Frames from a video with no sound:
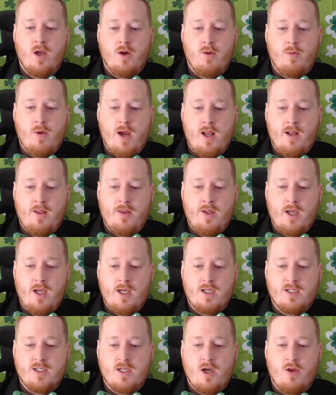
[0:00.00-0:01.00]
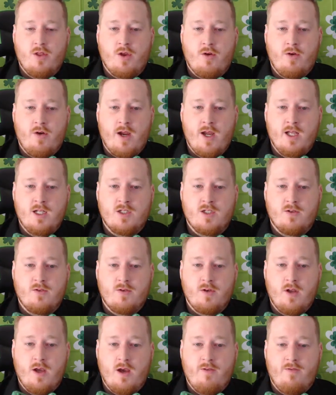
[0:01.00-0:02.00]
when the South Koreans,
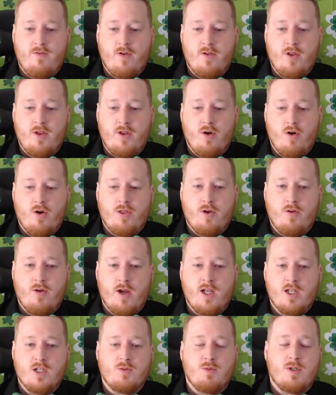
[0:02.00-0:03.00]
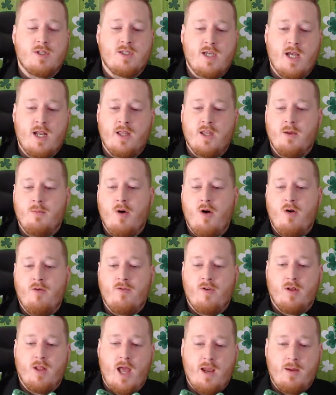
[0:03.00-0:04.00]
for the North Koreans, would send them
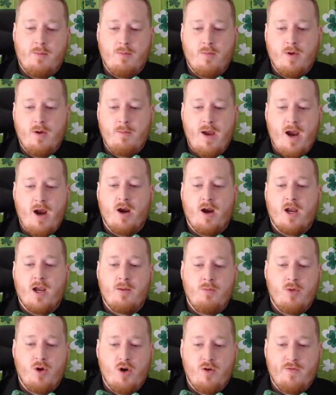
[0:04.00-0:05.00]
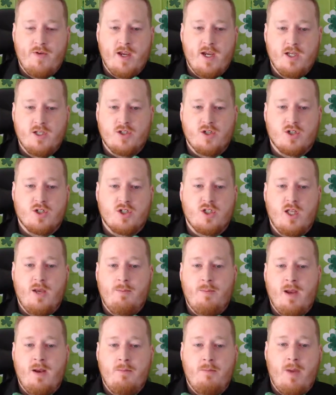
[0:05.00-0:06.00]
over like American movies or
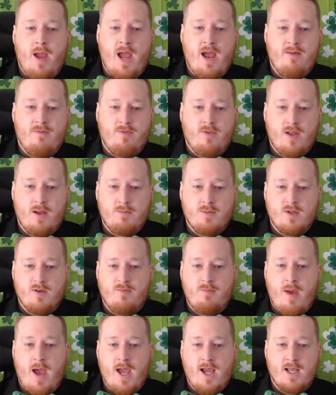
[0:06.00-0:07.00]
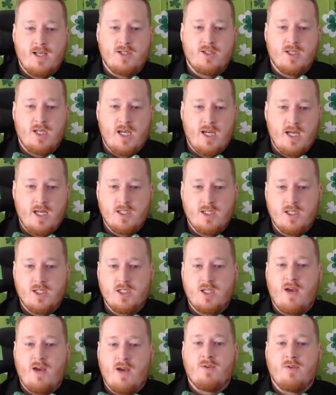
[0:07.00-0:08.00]
slip in pamphlets of magazines and
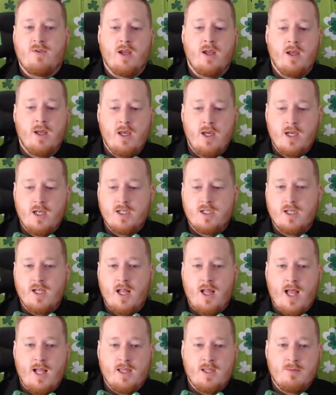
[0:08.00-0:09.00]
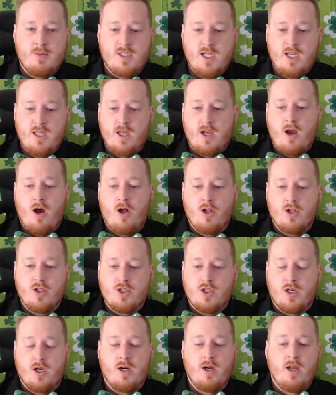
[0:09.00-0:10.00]
stuff to let them see the
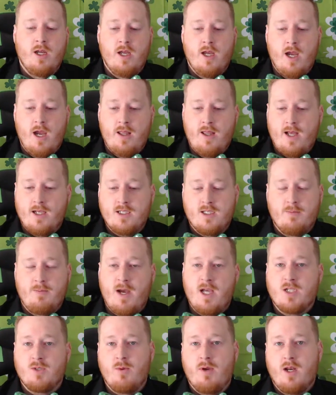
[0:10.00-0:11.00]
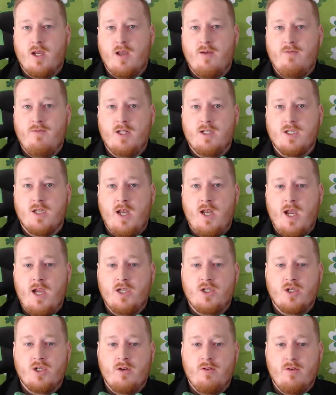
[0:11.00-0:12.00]
culture. And that's the best way to convince a
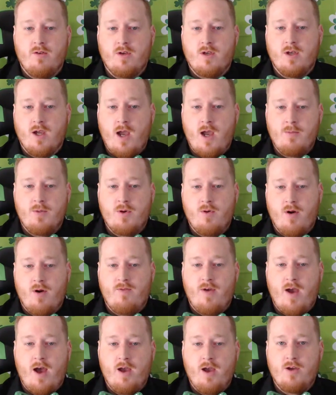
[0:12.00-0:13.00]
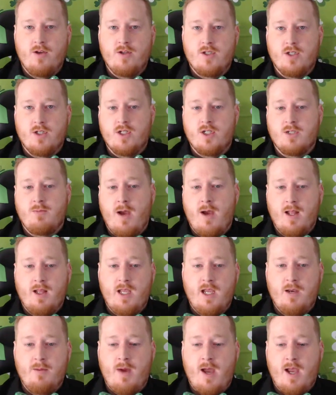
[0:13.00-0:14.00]
nation to come to our values, is just by
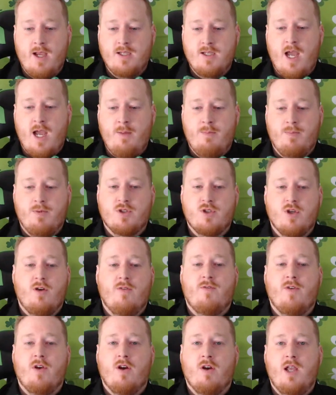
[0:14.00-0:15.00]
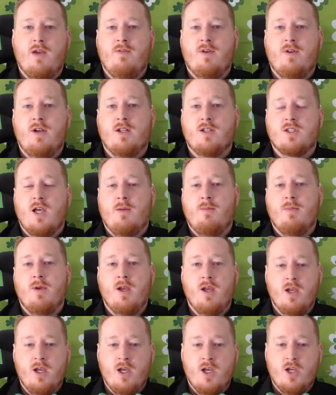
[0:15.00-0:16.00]
leading by example. So if you're living in
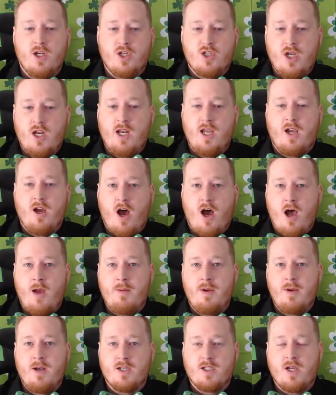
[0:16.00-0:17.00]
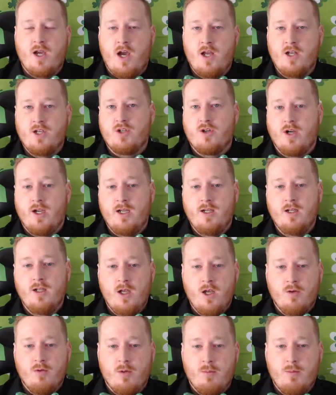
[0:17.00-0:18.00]
some shitty communist country
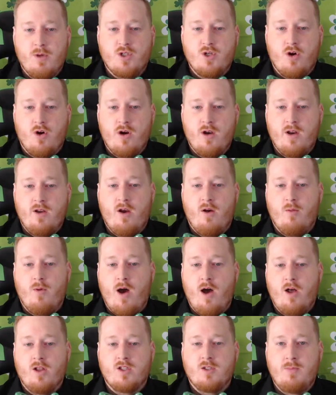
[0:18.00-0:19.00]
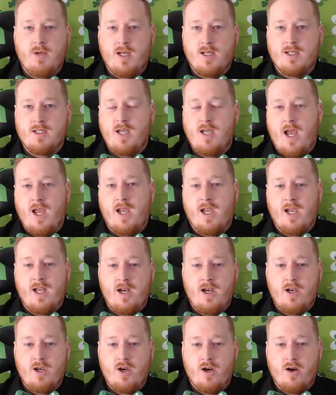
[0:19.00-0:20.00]
where majority of your wealth's being taken
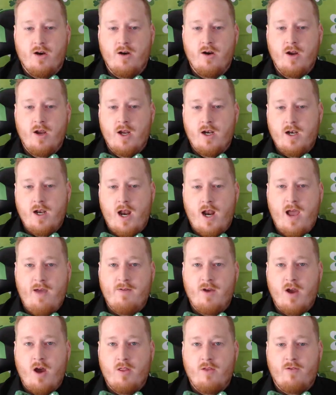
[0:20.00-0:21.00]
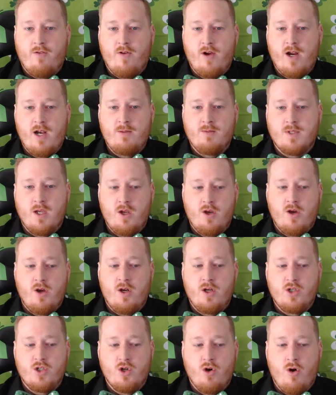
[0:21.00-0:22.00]
and you're not having all the freedoms that you could
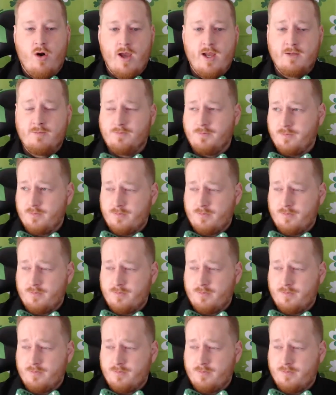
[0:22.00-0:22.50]
enjoy,